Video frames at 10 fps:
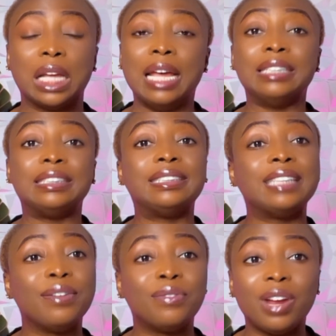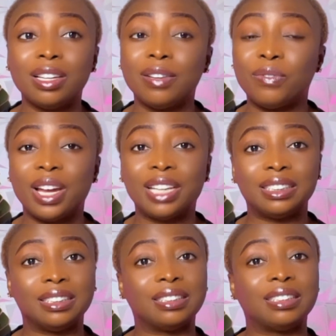several
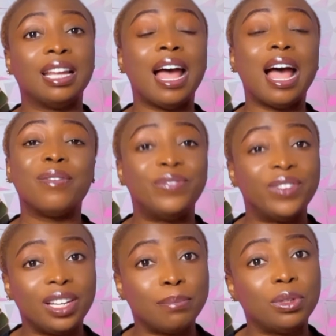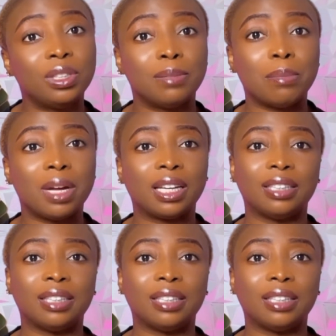devices available in the market.